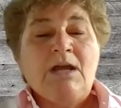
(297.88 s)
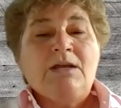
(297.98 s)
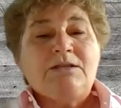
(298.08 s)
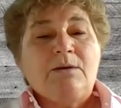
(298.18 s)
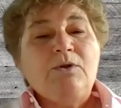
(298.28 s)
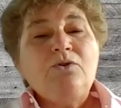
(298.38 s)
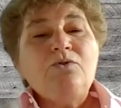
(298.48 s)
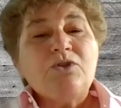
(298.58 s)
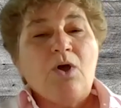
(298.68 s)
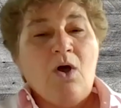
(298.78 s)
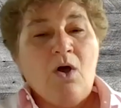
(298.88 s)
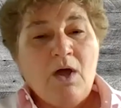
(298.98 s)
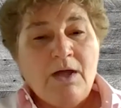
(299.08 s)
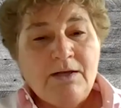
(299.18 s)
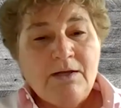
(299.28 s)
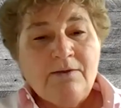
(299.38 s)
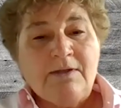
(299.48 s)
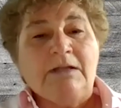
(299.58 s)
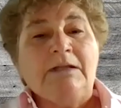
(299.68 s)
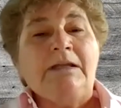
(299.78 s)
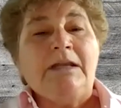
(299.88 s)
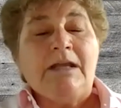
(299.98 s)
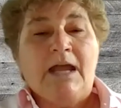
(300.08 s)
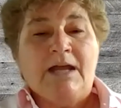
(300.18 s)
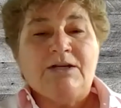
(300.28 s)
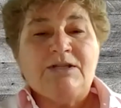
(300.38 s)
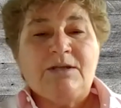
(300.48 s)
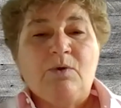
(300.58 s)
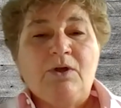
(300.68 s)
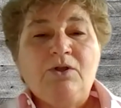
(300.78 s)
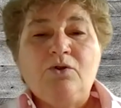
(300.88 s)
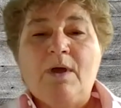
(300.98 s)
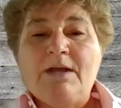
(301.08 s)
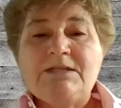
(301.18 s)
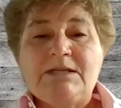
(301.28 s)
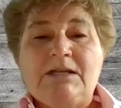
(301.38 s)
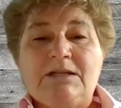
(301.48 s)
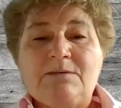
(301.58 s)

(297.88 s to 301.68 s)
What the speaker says: someone who's on the leading edge, someone who has seen this